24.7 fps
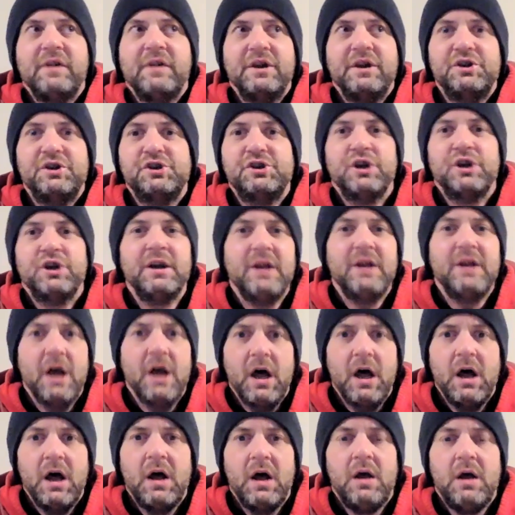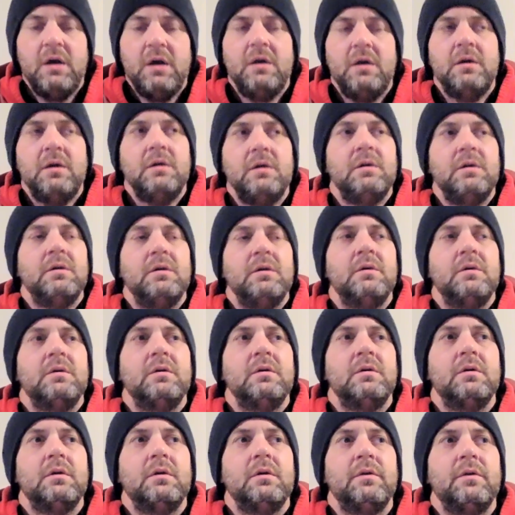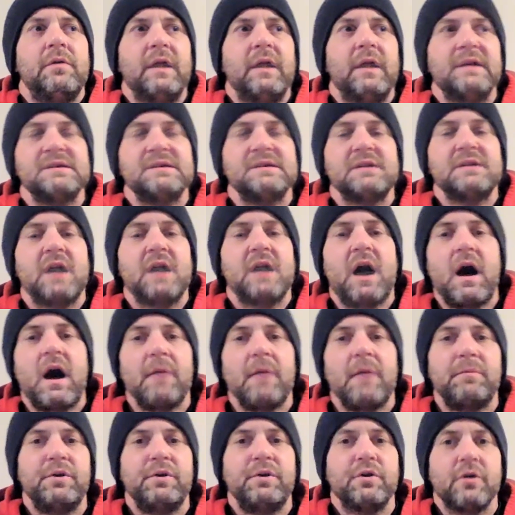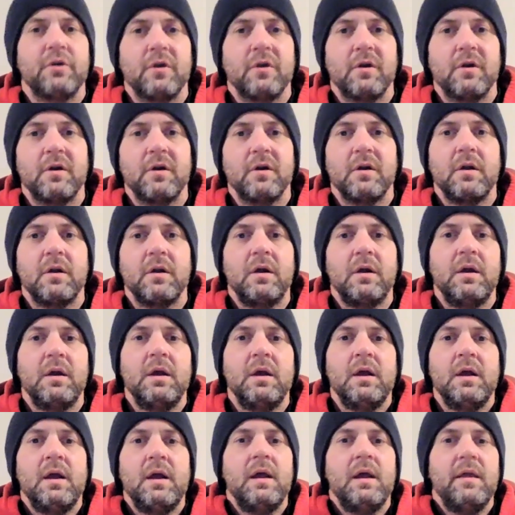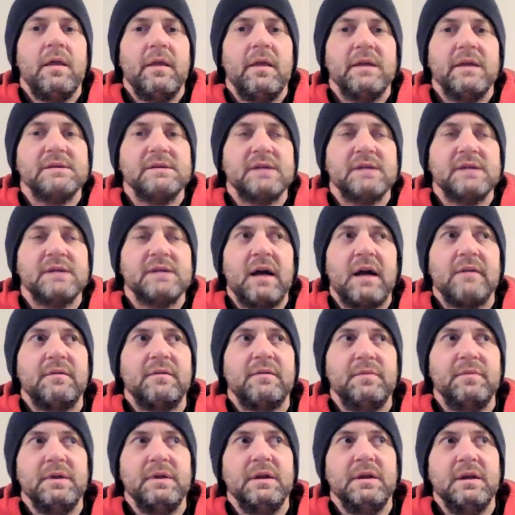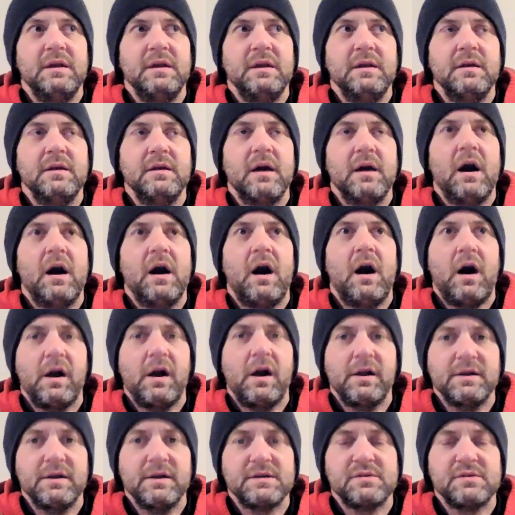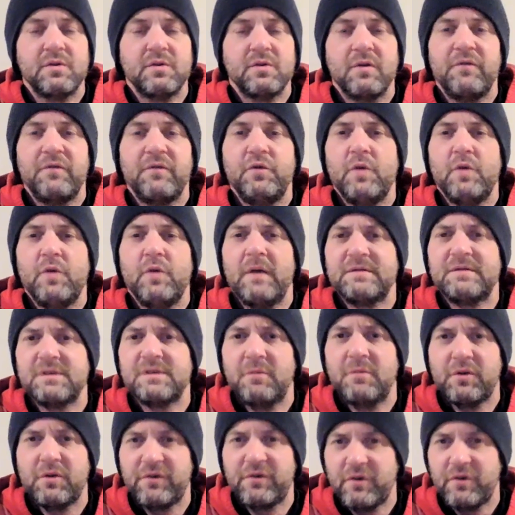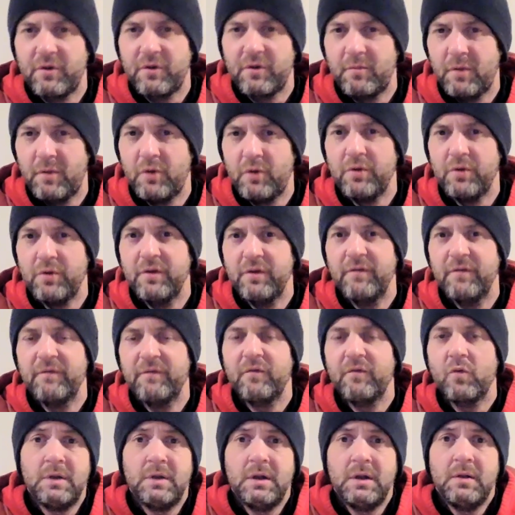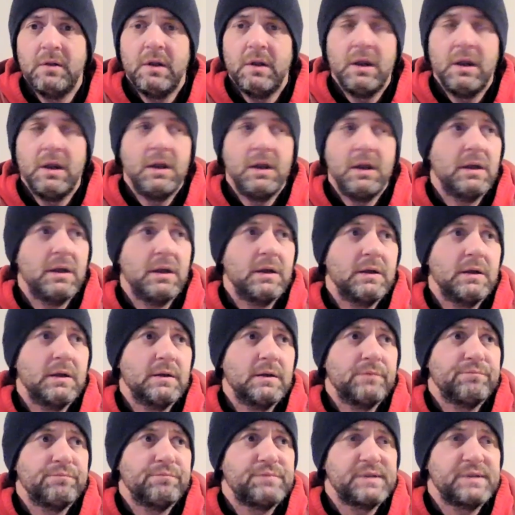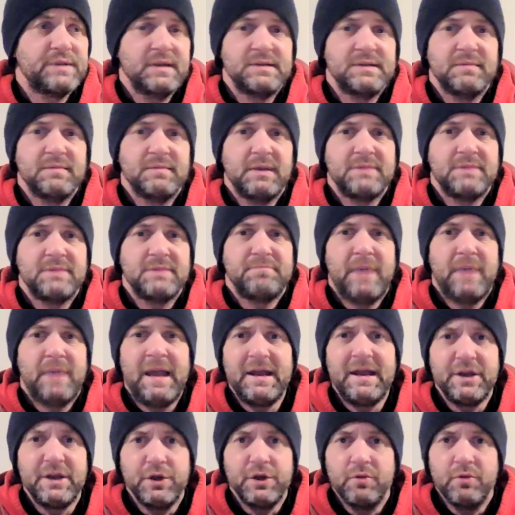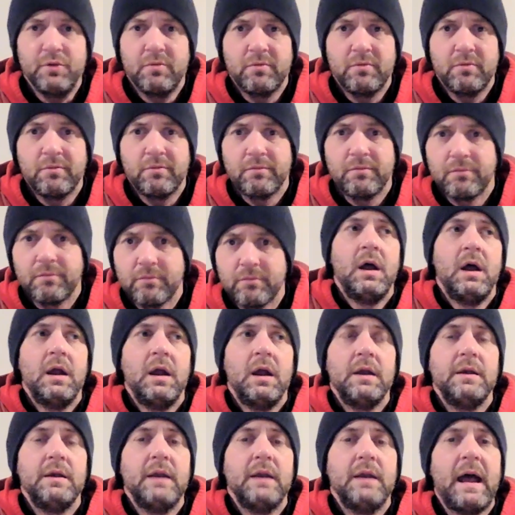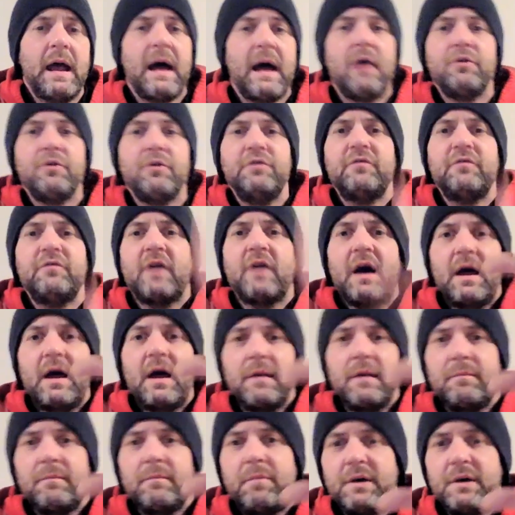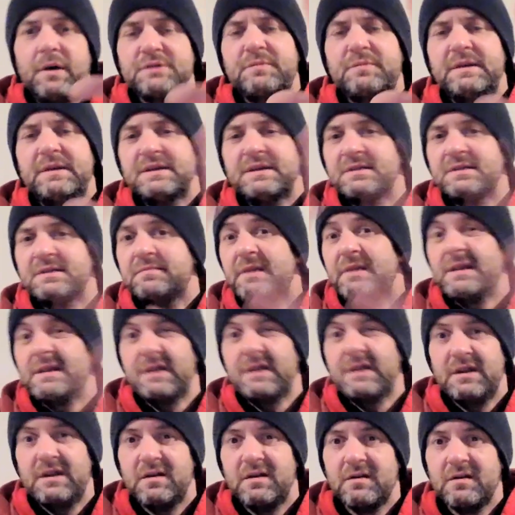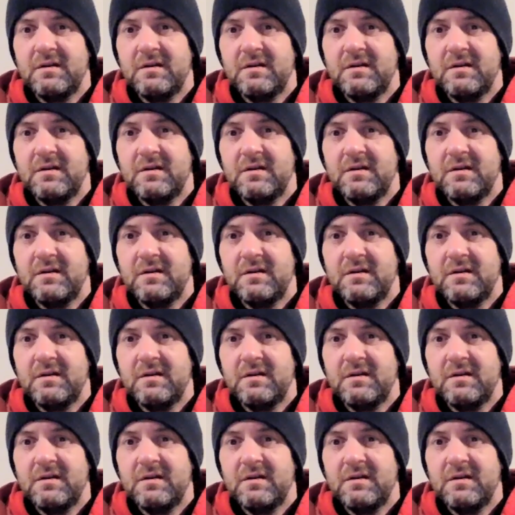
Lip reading: of an agenda that is not pure, that is not to be honest, or if you have some ulterior motive, say somebody's paying you, now you've got puzzle pieces missing,